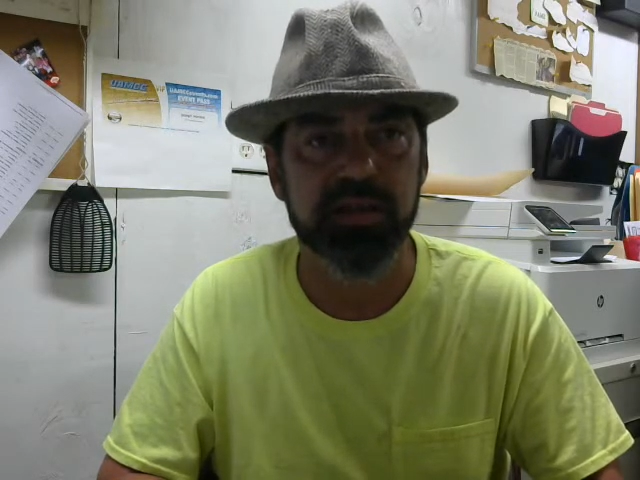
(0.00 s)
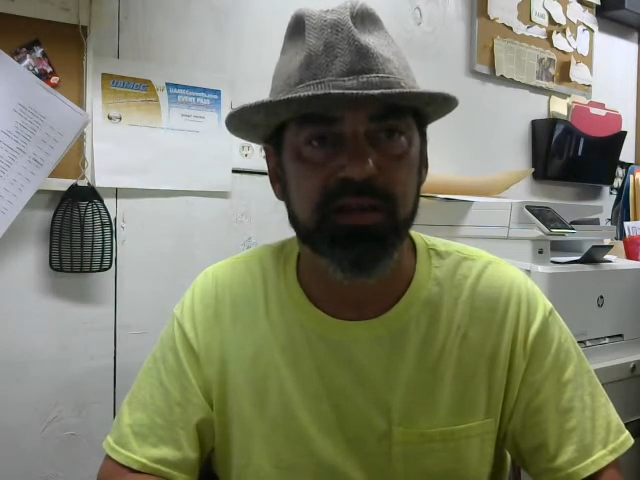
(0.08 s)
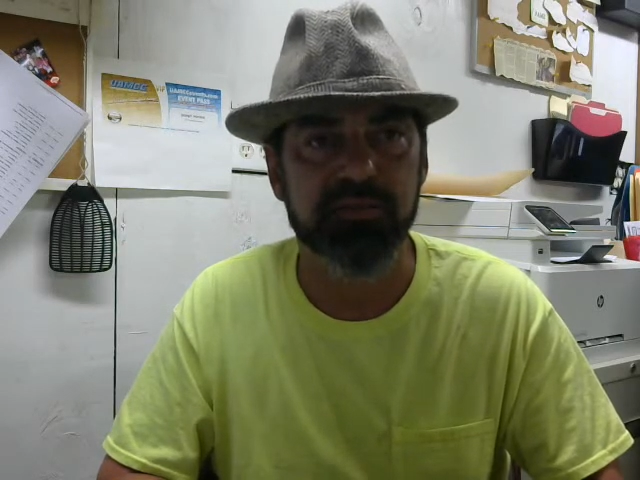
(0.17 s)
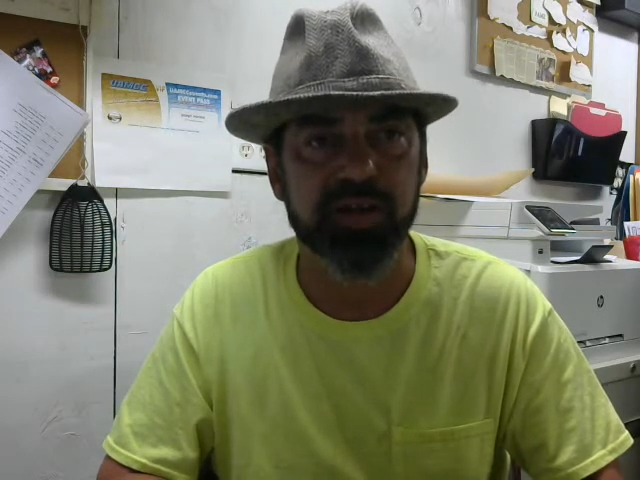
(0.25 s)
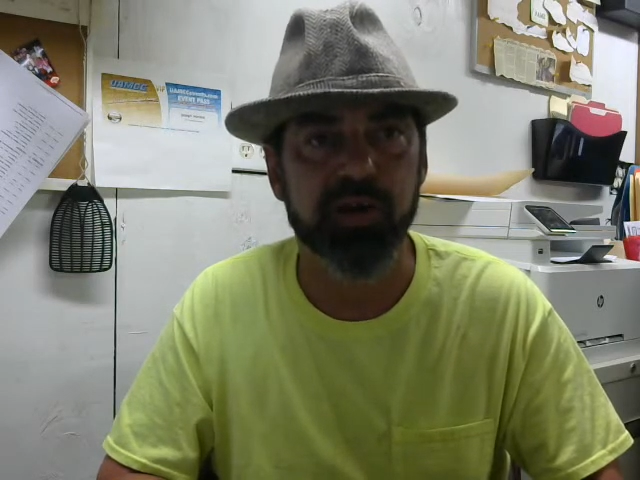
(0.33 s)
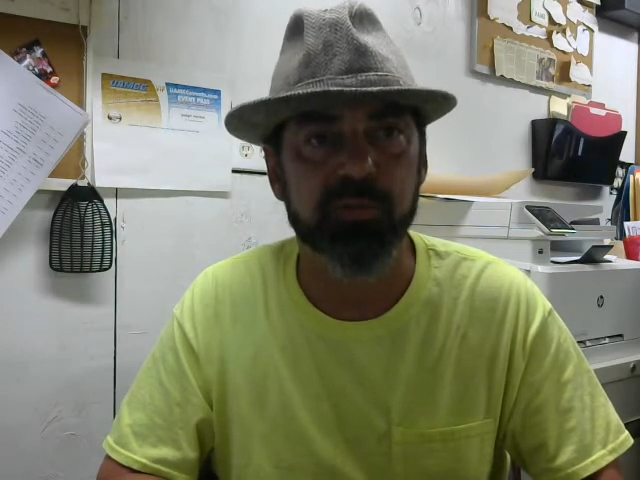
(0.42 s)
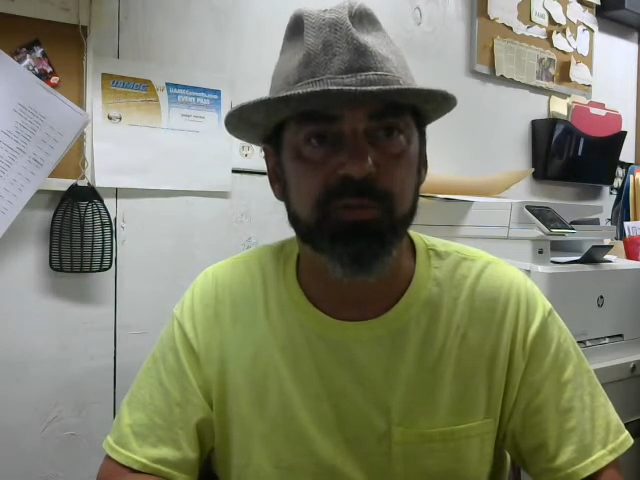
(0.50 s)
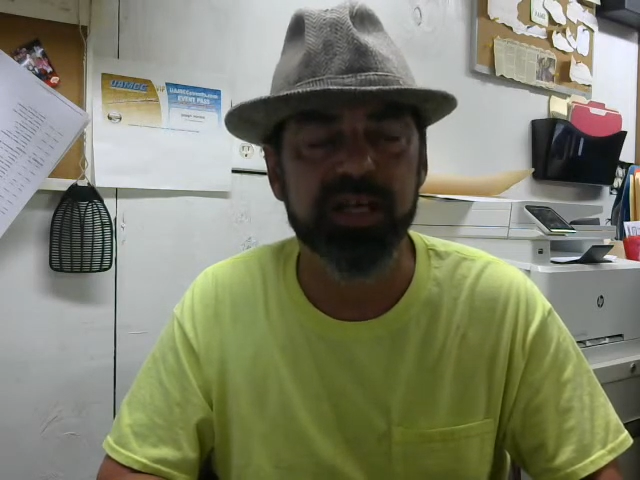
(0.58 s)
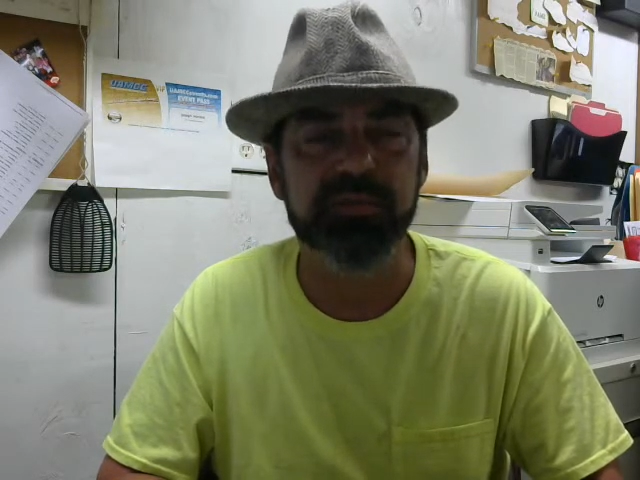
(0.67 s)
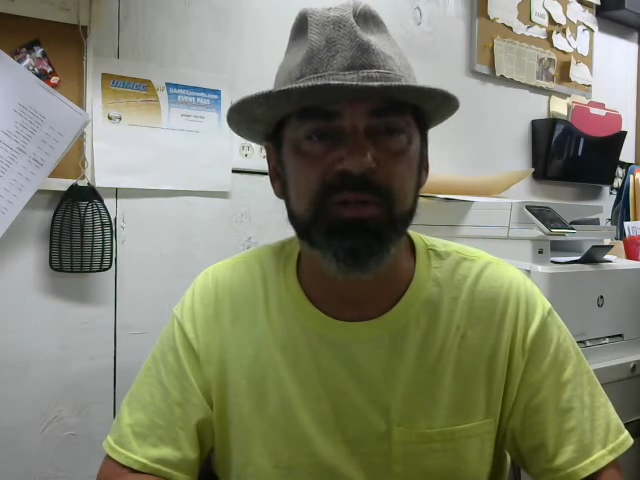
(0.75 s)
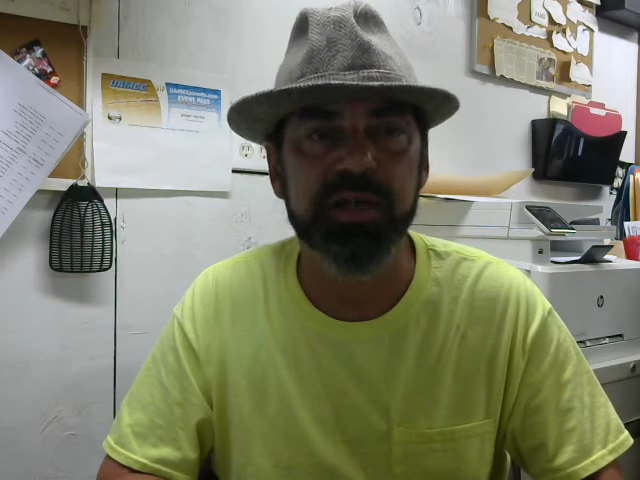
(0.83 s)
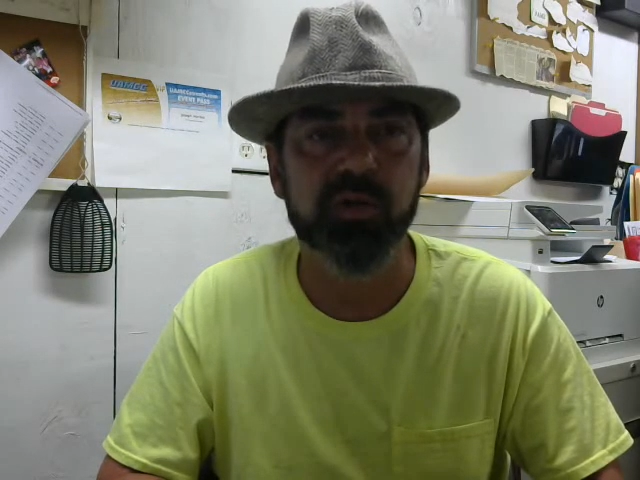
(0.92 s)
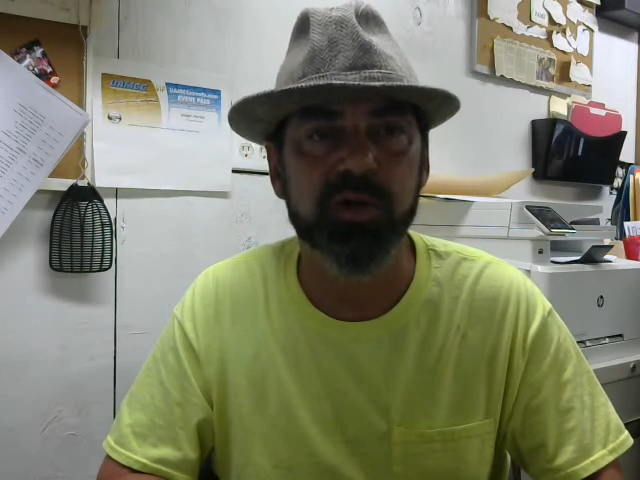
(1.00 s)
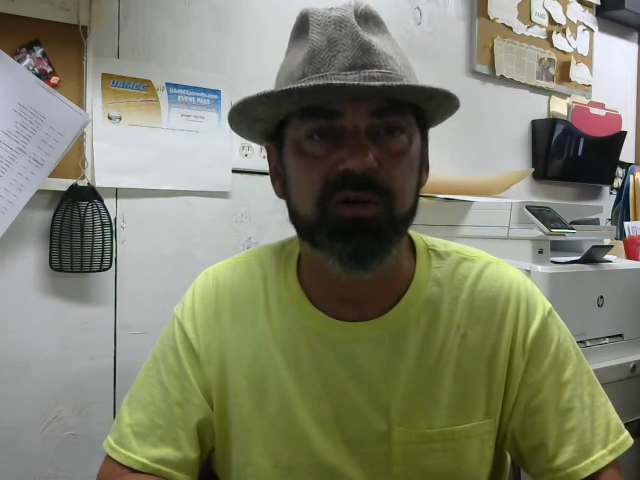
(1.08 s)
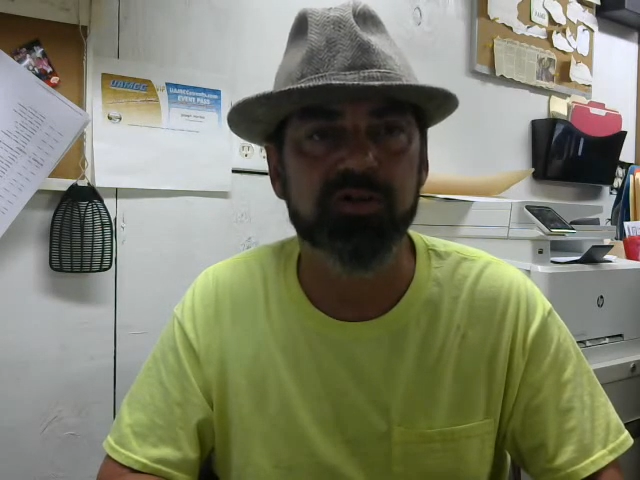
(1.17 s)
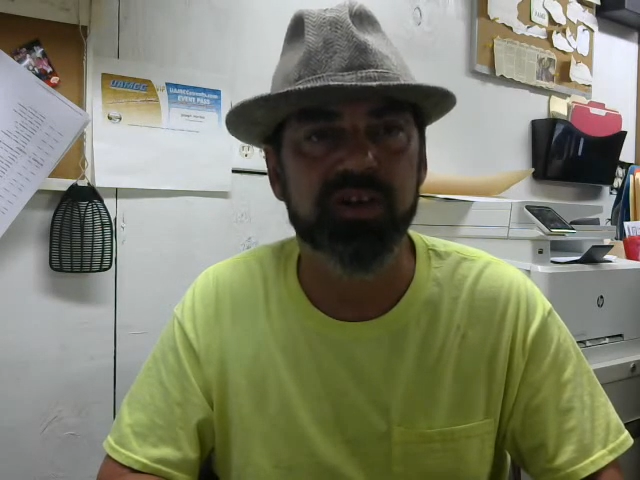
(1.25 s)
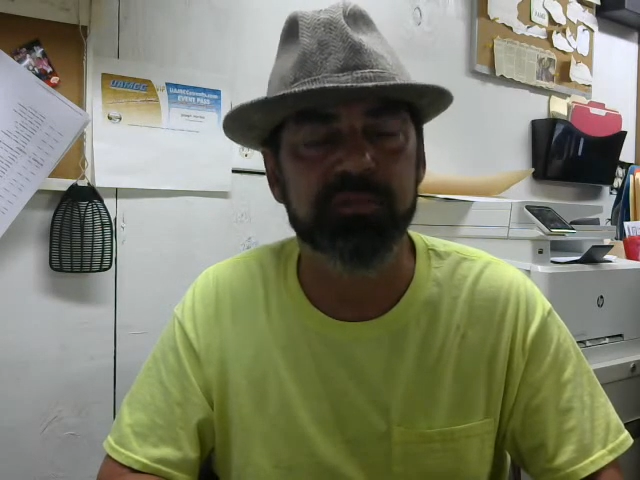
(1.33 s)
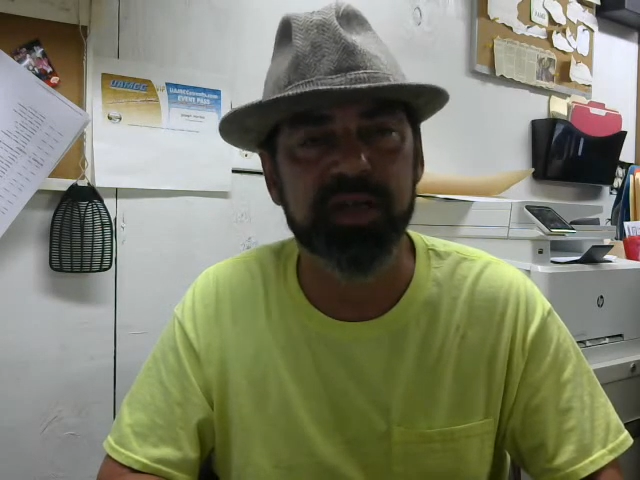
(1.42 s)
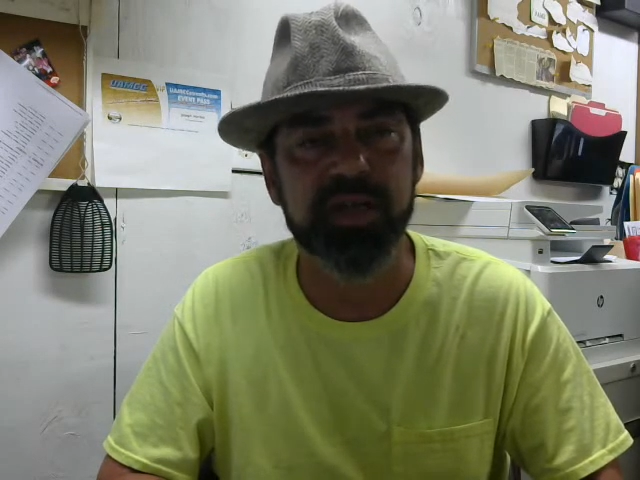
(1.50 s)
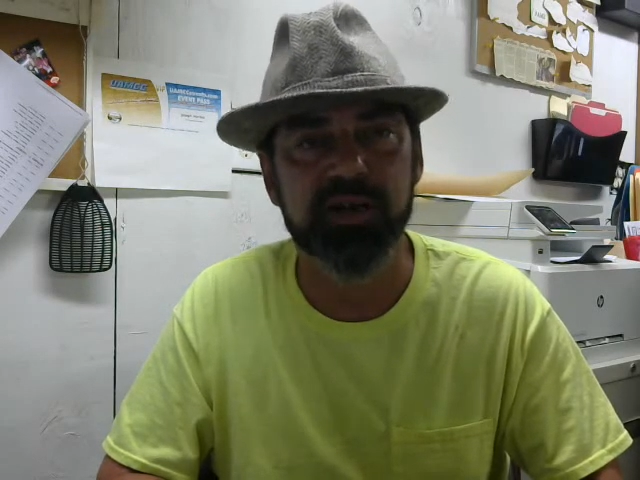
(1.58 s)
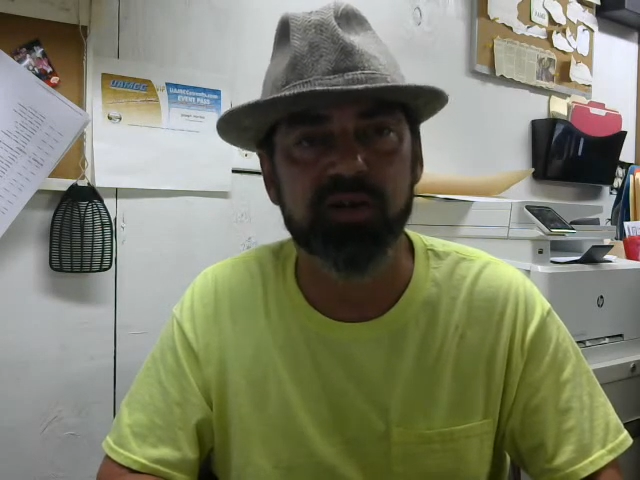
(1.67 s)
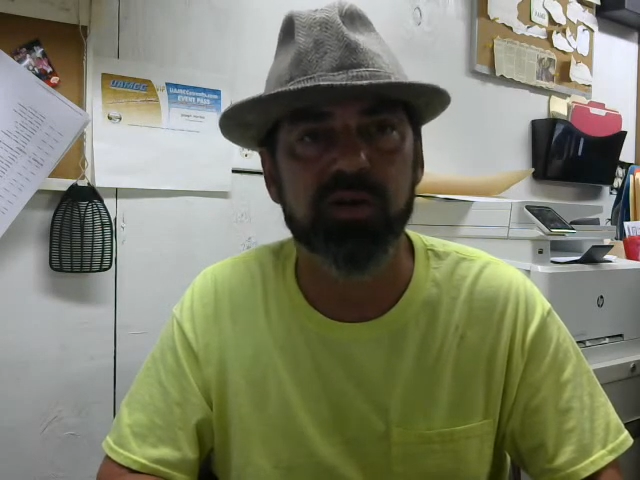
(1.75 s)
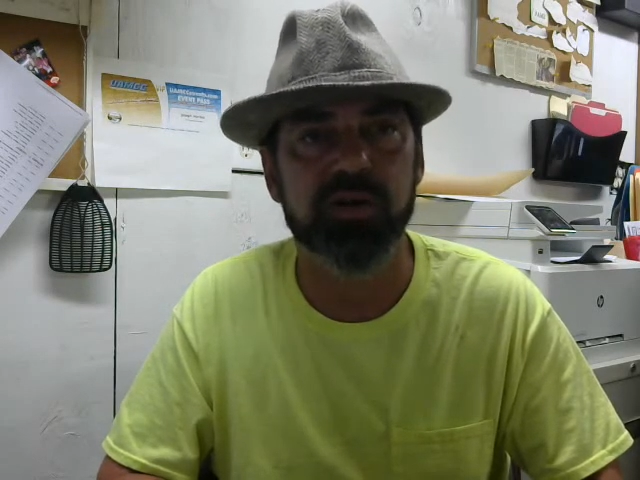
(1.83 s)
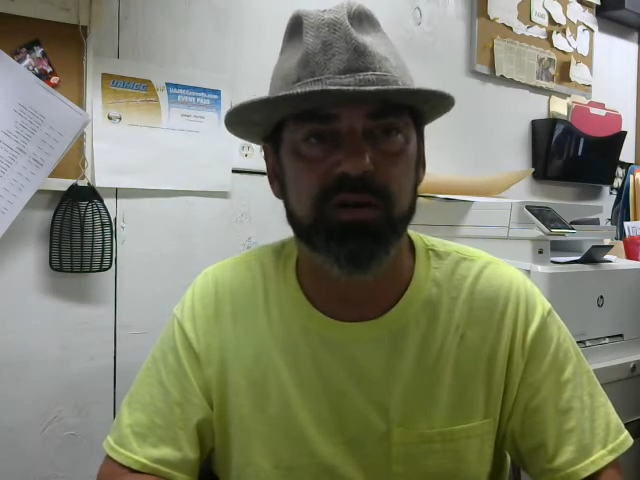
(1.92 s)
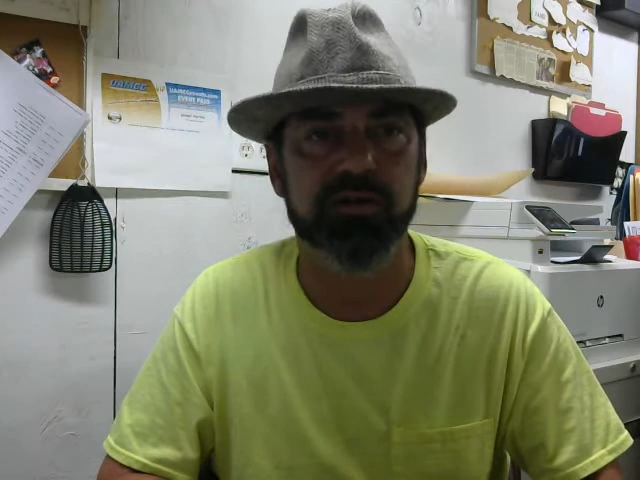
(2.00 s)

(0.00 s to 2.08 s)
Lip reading: If you don't believe me it works, give me a call.